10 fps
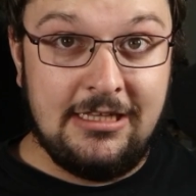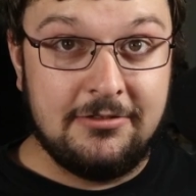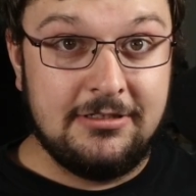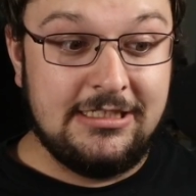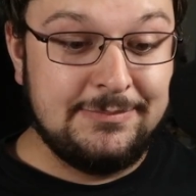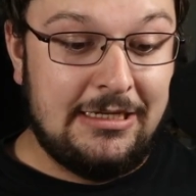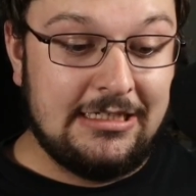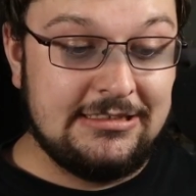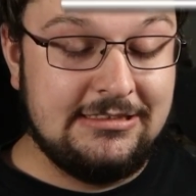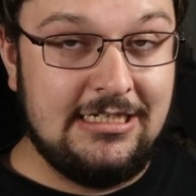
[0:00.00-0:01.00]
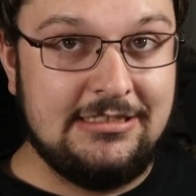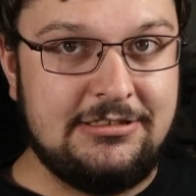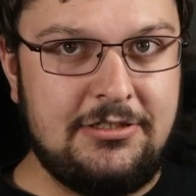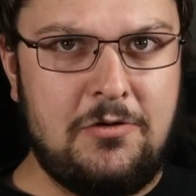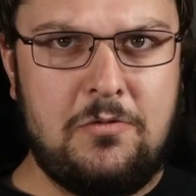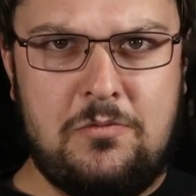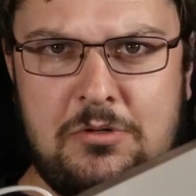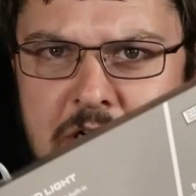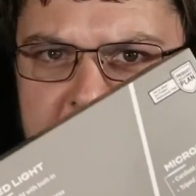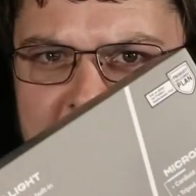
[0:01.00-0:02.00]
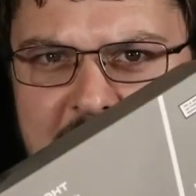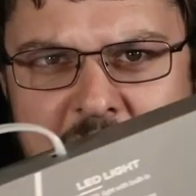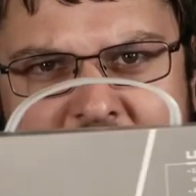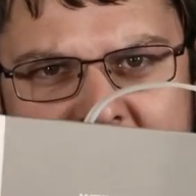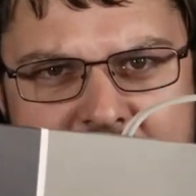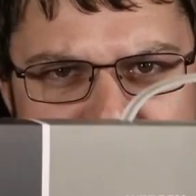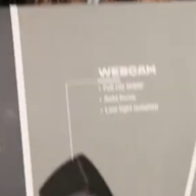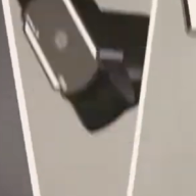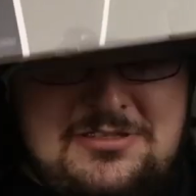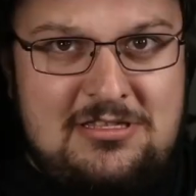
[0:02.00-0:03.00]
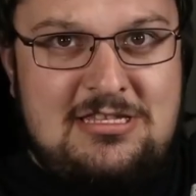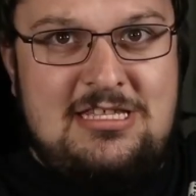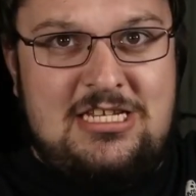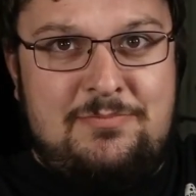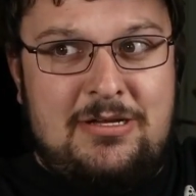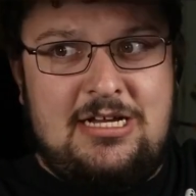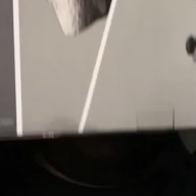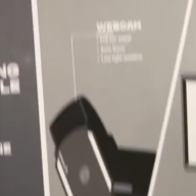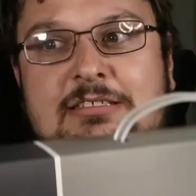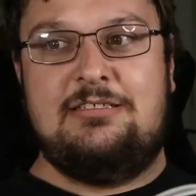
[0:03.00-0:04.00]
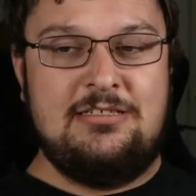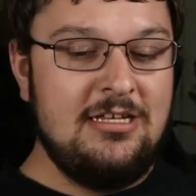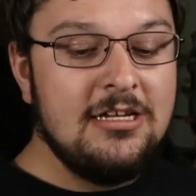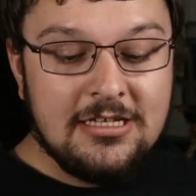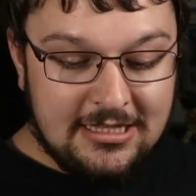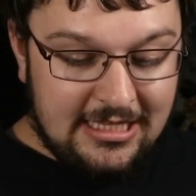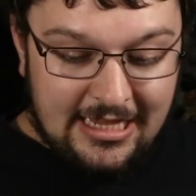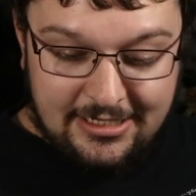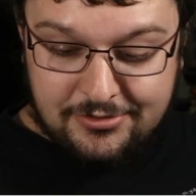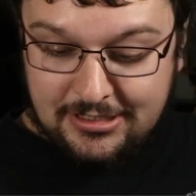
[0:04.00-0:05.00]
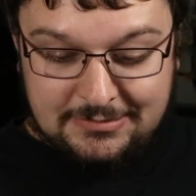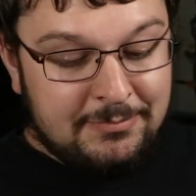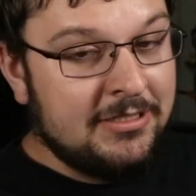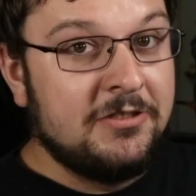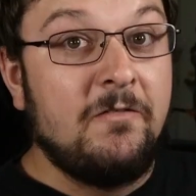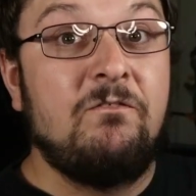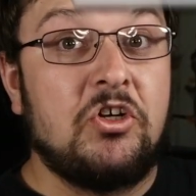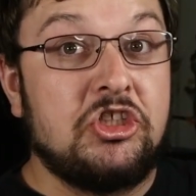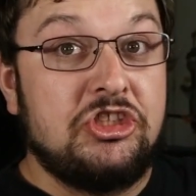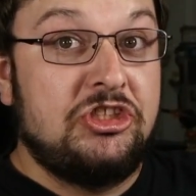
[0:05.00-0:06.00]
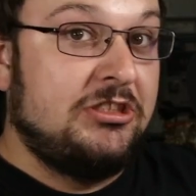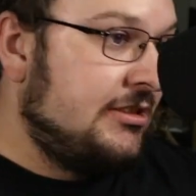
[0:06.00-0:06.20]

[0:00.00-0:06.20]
of these boxes yet, so we're gonna do this box, the Atrix bundle first.